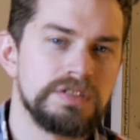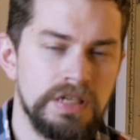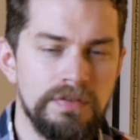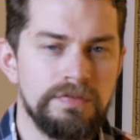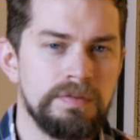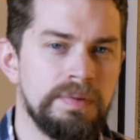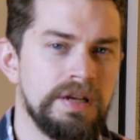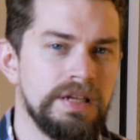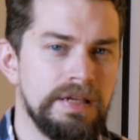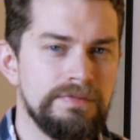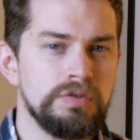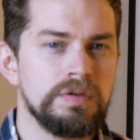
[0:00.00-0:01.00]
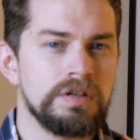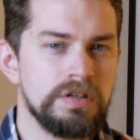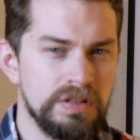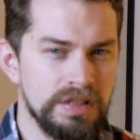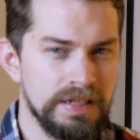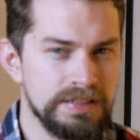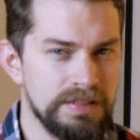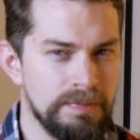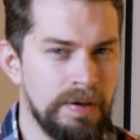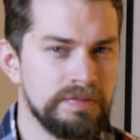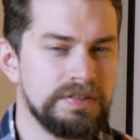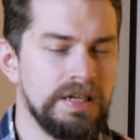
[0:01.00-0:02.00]
silver, but it gives you a good list
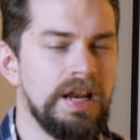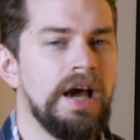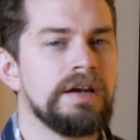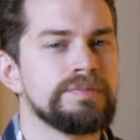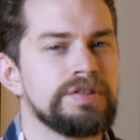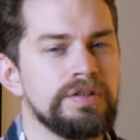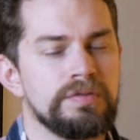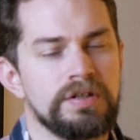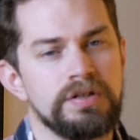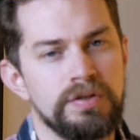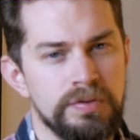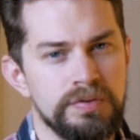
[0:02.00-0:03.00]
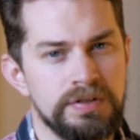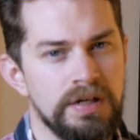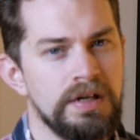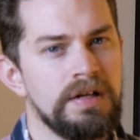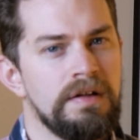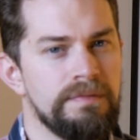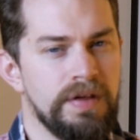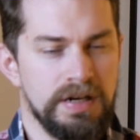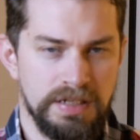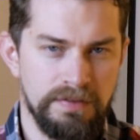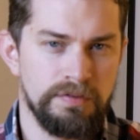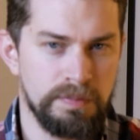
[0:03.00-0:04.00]
of about 10 items that you can use
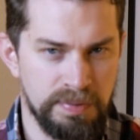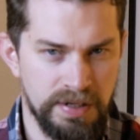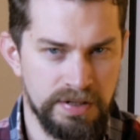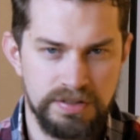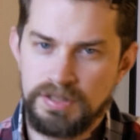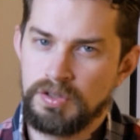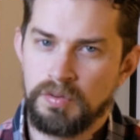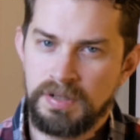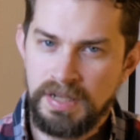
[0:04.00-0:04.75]
and give your players in your